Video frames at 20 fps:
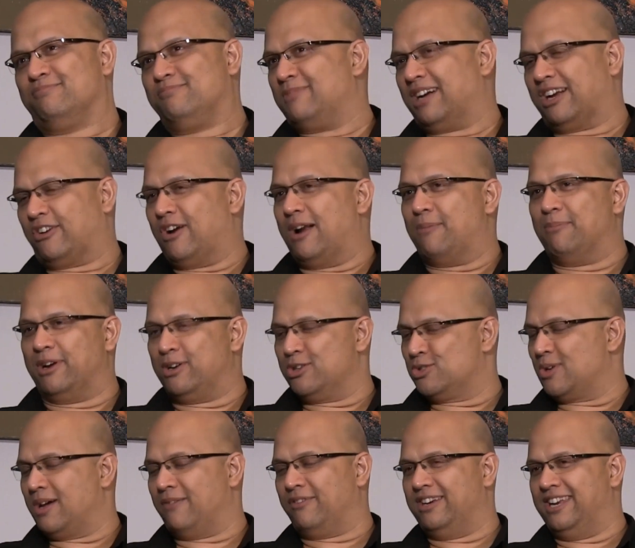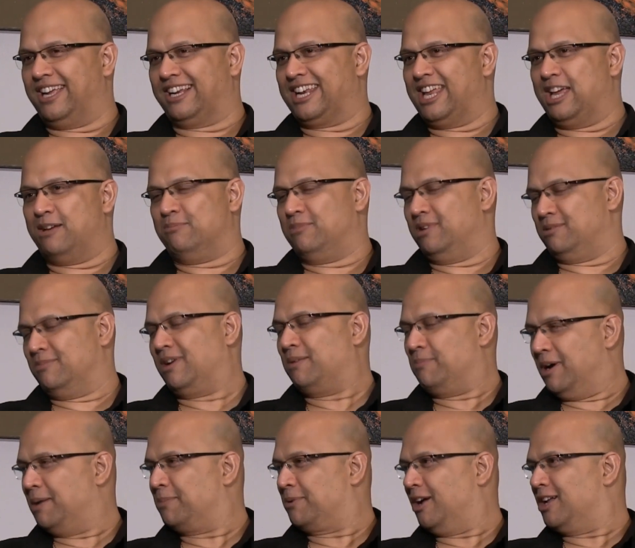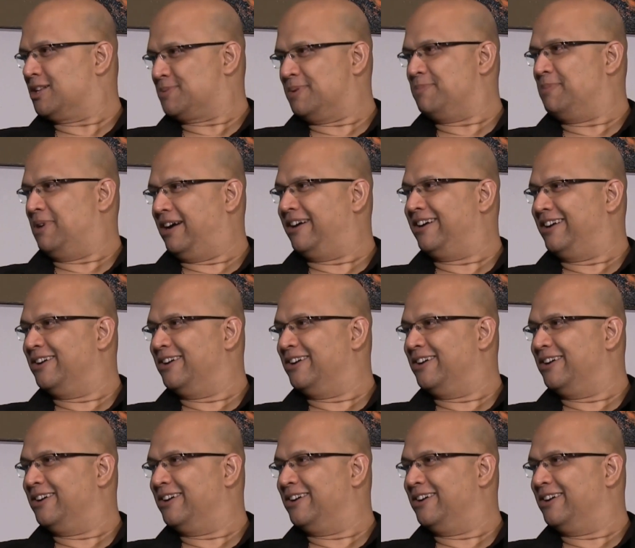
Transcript: My grandma used to have a nickname, but my mom calls me Mario.